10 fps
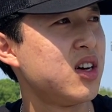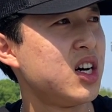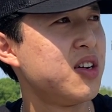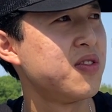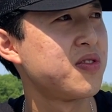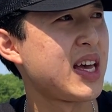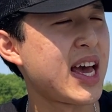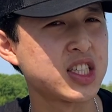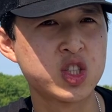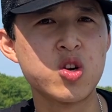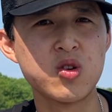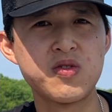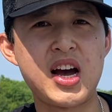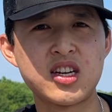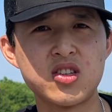of external
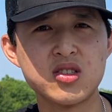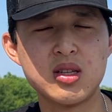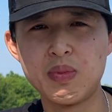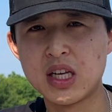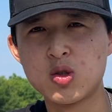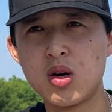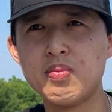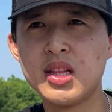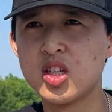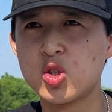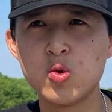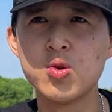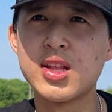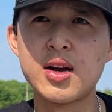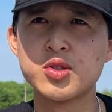factors. The biggest one being the school
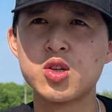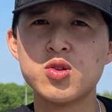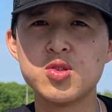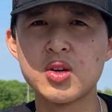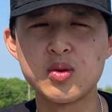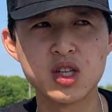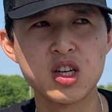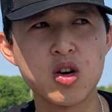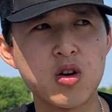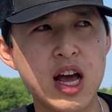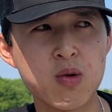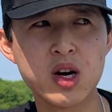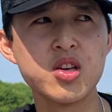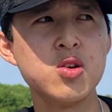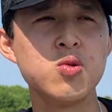that I was going to. I was going to go to
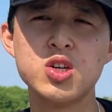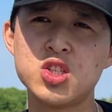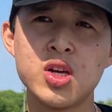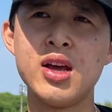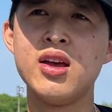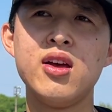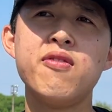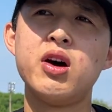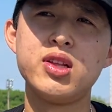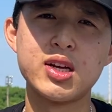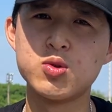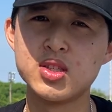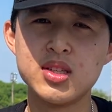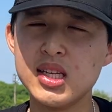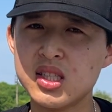NYU, which felt like was
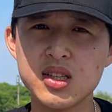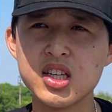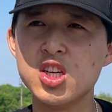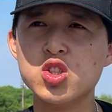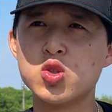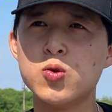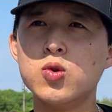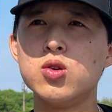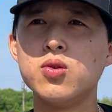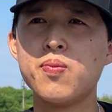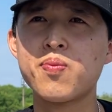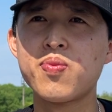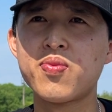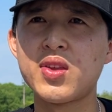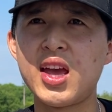a decently good school.
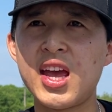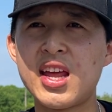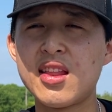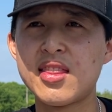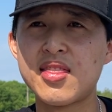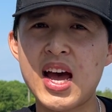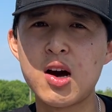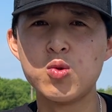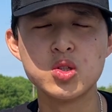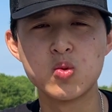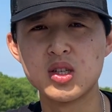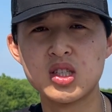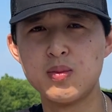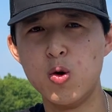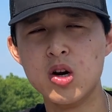And that was what
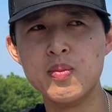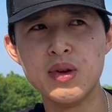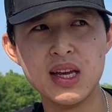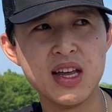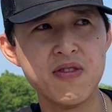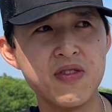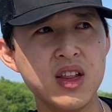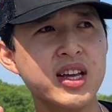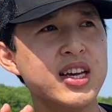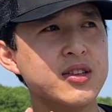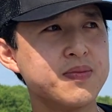supported me in feeling